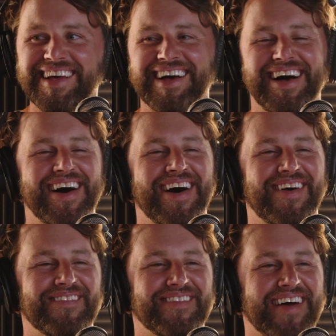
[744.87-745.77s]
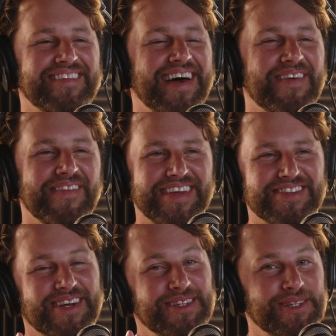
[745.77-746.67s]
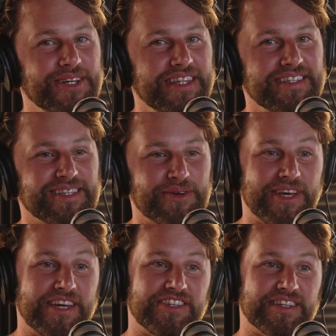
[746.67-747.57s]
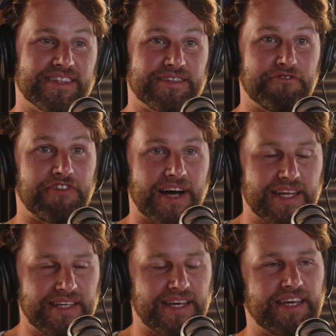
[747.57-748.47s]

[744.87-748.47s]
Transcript: I've got to make sure I look at these locations, find the